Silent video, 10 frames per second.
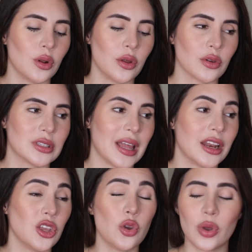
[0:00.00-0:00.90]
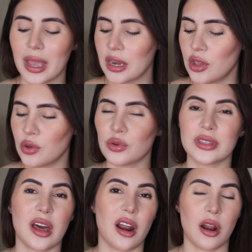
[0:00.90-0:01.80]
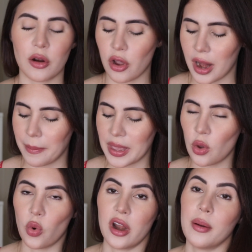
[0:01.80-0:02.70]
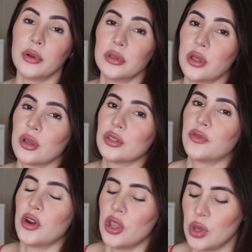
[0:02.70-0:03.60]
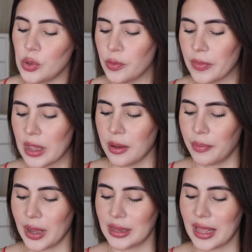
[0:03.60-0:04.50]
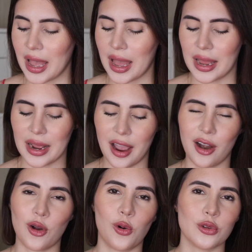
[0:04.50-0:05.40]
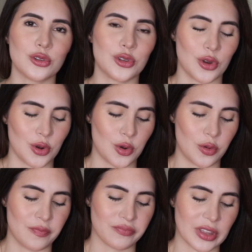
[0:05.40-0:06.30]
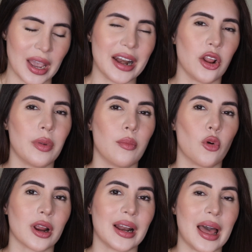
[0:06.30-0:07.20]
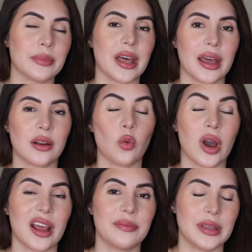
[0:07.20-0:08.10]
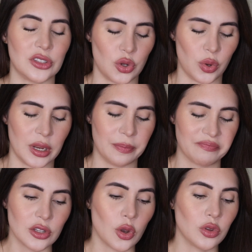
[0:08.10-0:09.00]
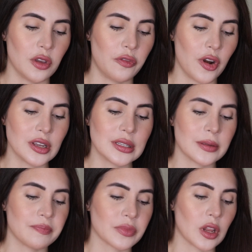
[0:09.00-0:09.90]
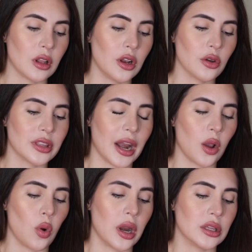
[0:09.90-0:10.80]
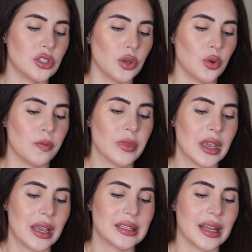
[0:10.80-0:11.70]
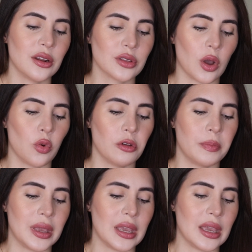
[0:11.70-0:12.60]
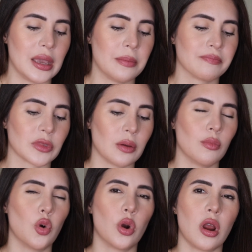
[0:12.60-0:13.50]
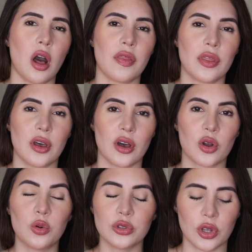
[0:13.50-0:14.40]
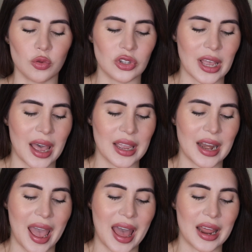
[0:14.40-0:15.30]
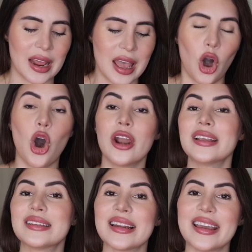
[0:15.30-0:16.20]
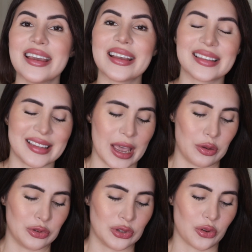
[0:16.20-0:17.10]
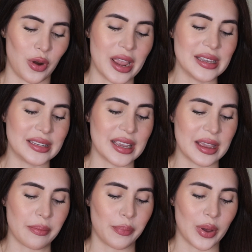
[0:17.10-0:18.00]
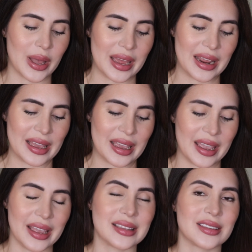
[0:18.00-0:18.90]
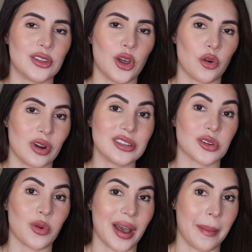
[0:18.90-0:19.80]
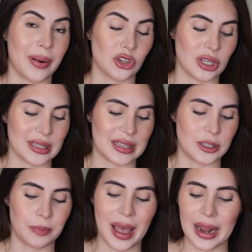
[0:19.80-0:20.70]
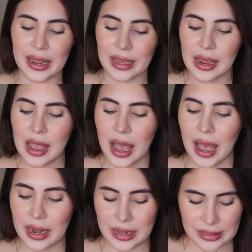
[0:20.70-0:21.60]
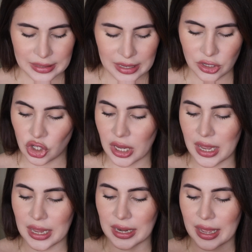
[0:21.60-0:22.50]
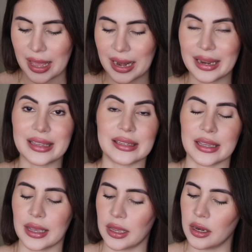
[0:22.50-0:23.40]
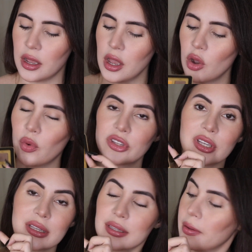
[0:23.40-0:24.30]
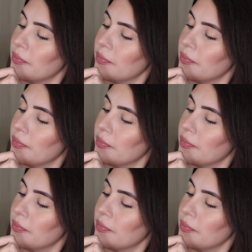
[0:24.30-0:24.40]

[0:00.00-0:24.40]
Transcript: looks that you can use that are gonna be wearable looks for you, but that are also a little bit more glam than what I've been doing. So the first look that I want to do, it's a look that will be more on the cool tone side, and honestly it sounds crazy, but it's the reason why I purchased this palette, and it's the shade Elysian, which is